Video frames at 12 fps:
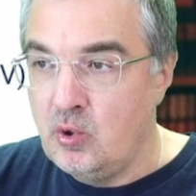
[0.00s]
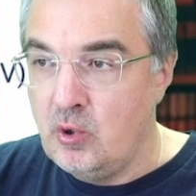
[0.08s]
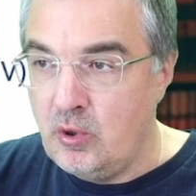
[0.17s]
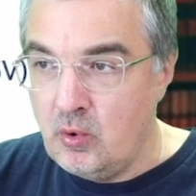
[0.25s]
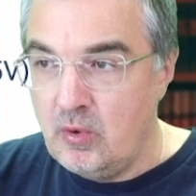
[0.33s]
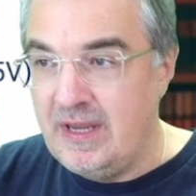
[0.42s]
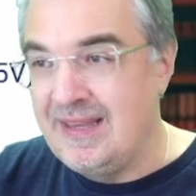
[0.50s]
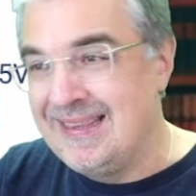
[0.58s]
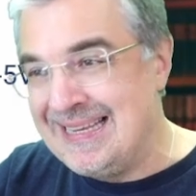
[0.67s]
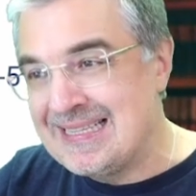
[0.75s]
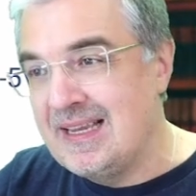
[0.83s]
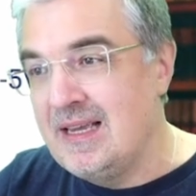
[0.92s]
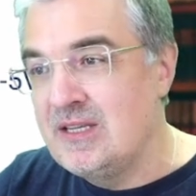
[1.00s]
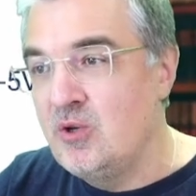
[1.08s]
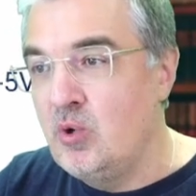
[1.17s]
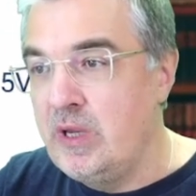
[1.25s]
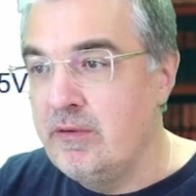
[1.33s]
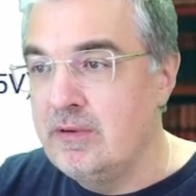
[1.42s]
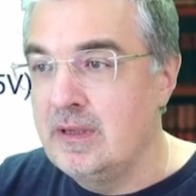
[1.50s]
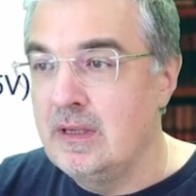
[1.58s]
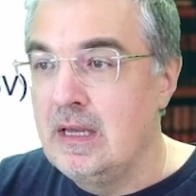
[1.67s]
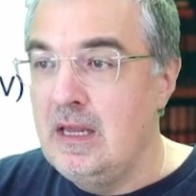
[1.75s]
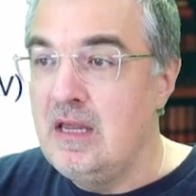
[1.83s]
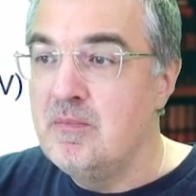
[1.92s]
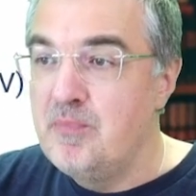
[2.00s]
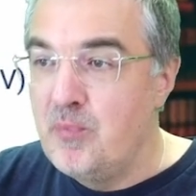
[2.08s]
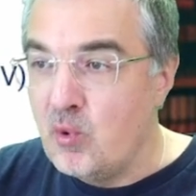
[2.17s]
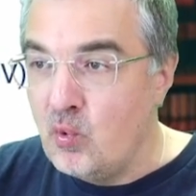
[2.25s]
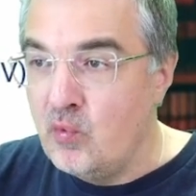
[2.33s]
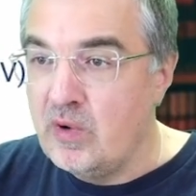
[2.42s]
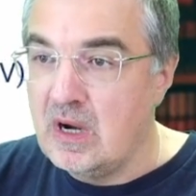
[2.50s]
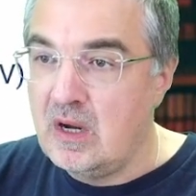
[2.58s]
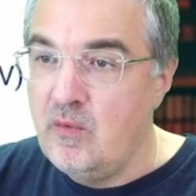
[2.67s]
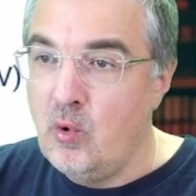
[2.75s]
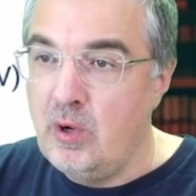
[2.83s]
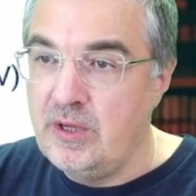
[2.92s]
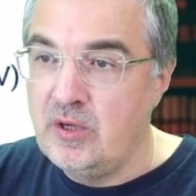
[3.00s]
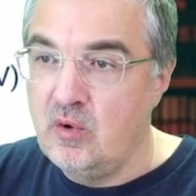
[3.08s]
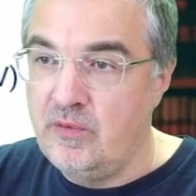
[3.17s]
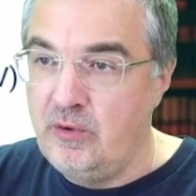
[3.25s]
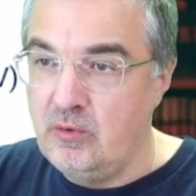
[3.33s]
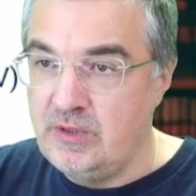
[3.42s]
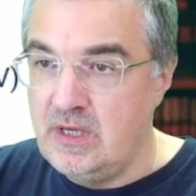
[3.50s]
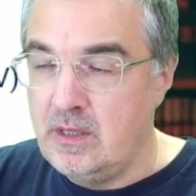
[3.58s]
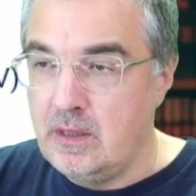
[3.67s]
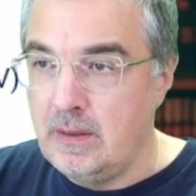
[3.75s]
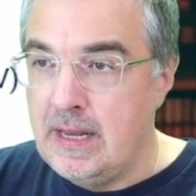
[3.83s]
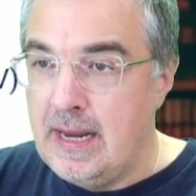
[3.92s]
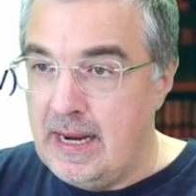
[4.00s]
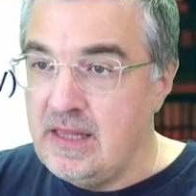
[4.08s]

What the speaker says: So you, in this case, you even improve a quality of your signal.